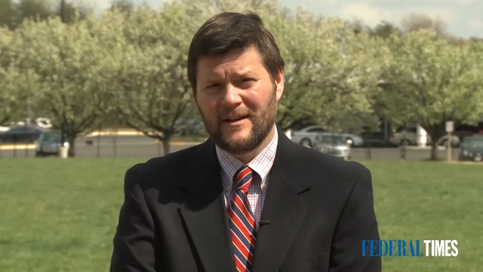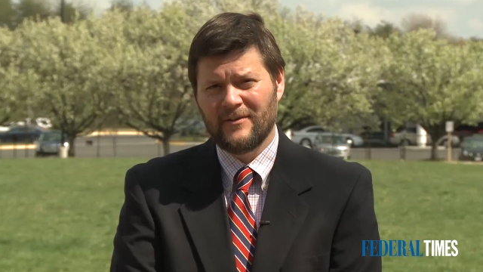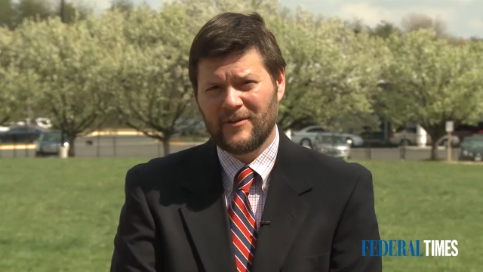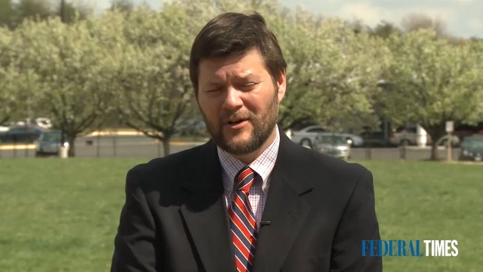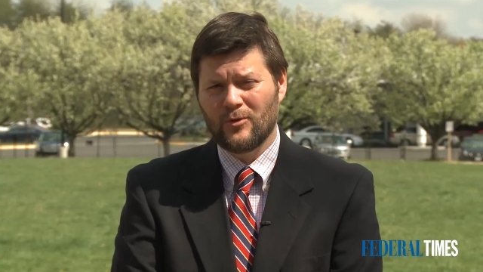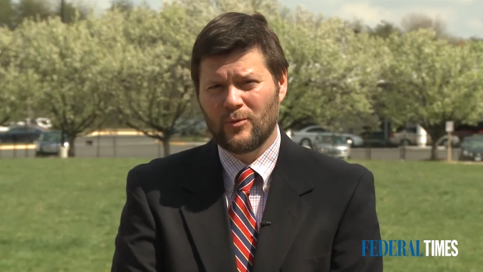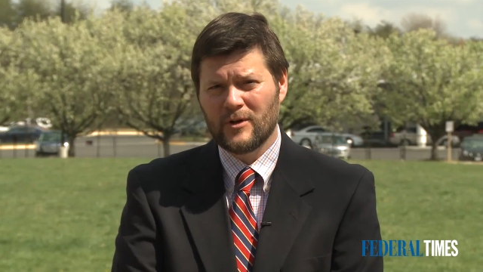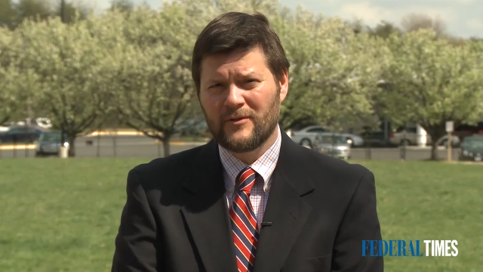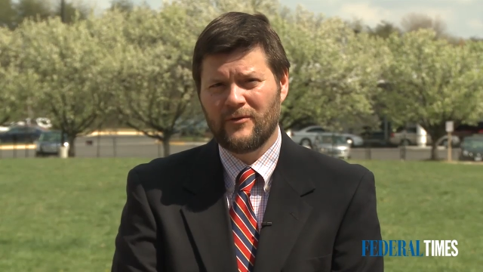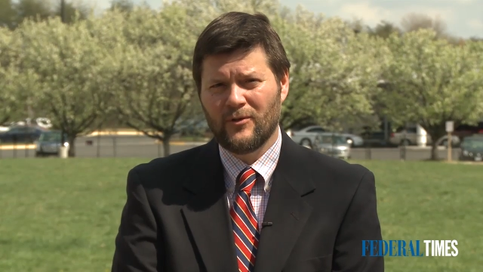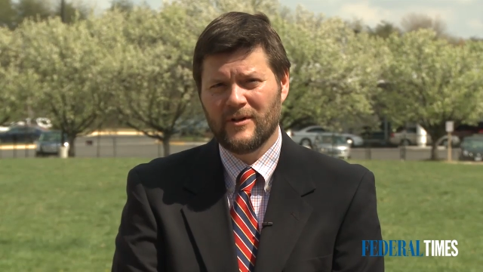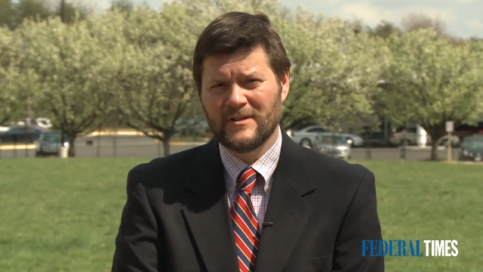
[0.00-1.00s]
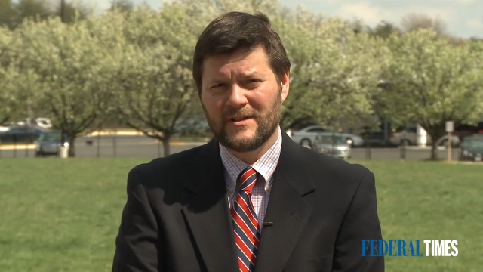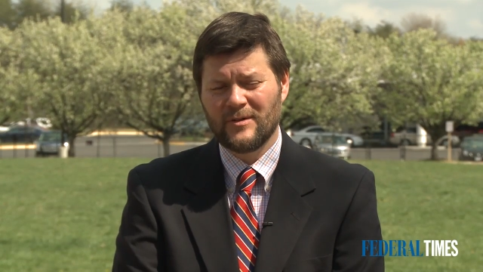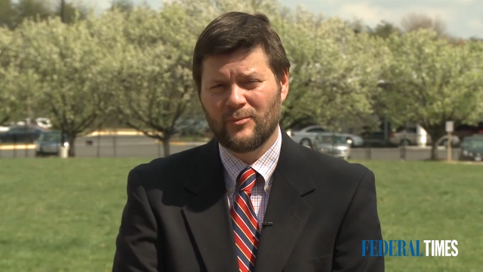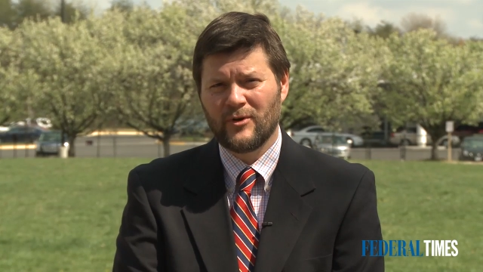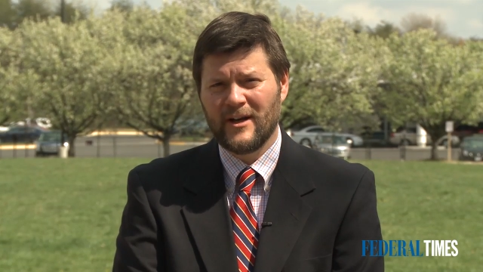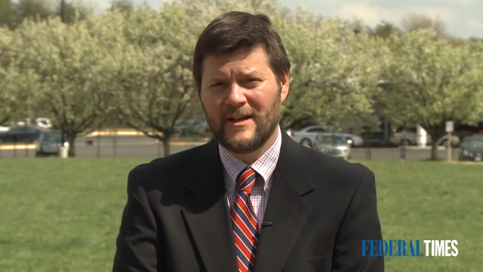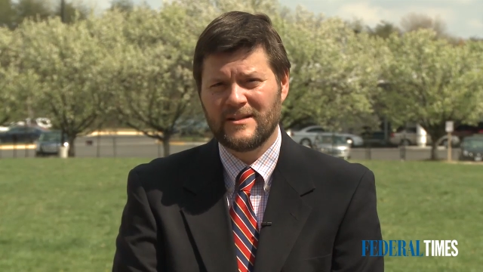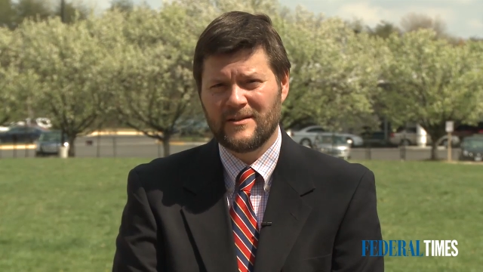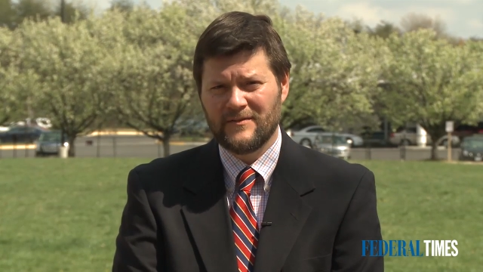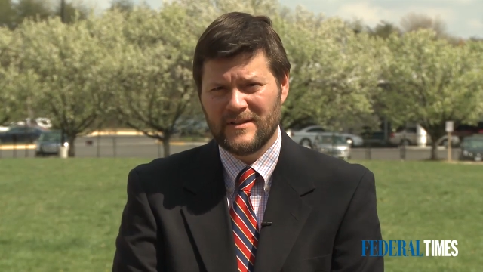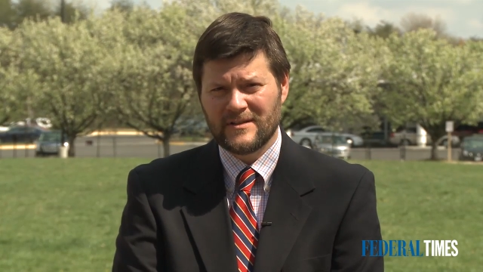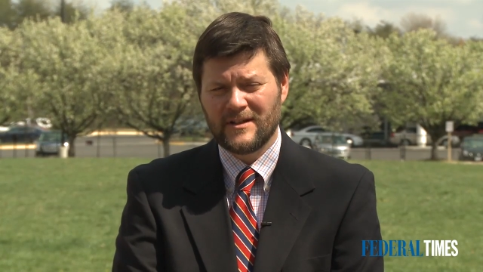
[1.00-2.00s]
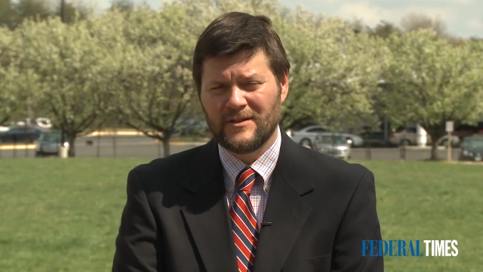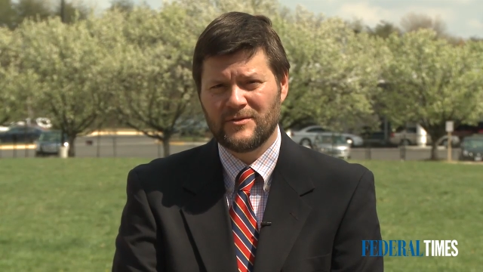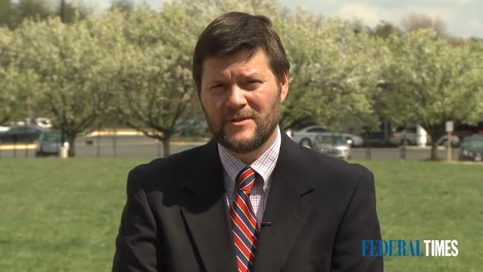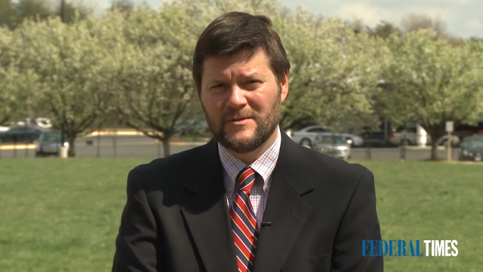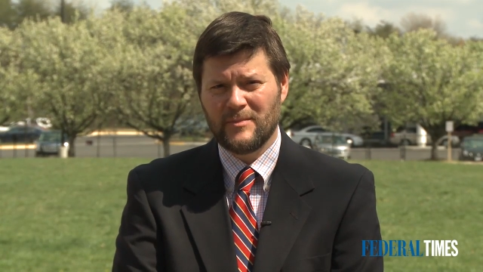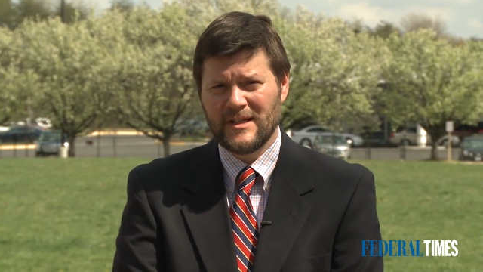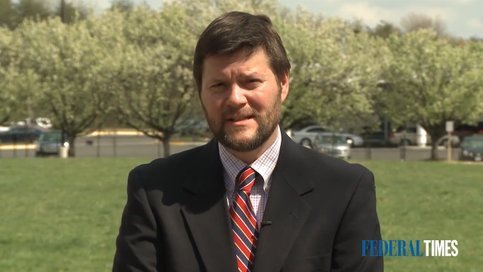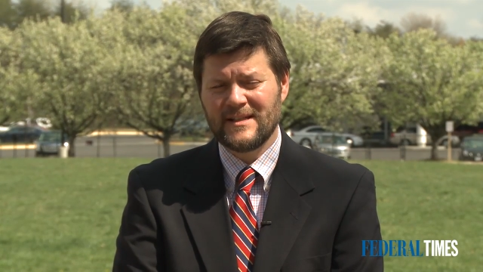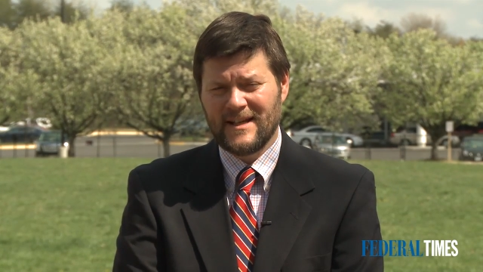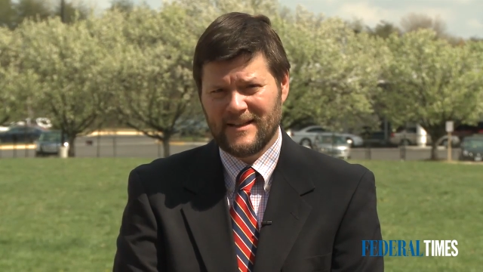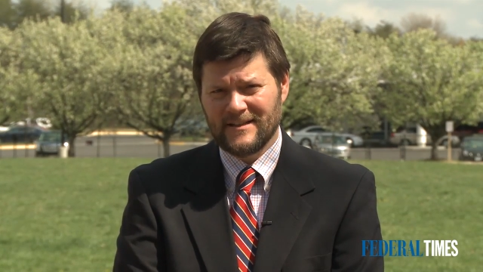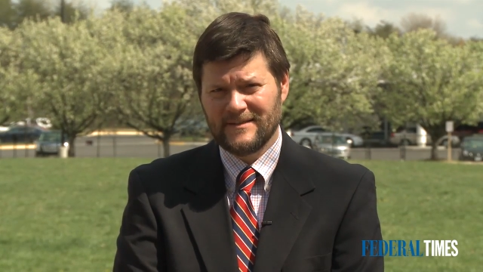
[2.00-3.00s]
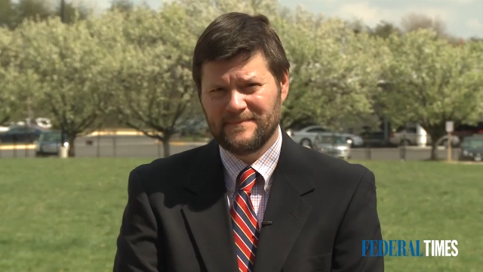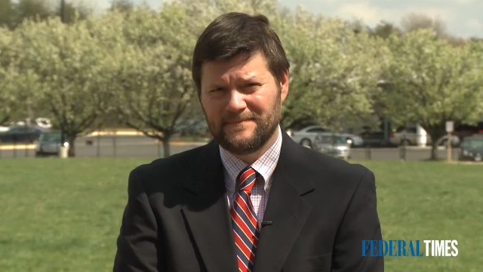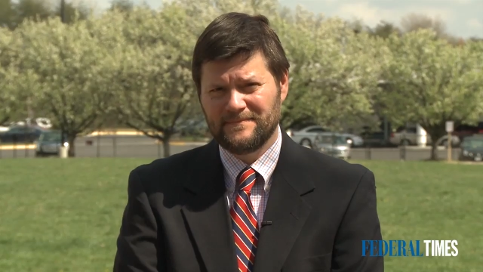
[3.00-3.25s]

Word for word: a federal workforce comprised of this country's best talent.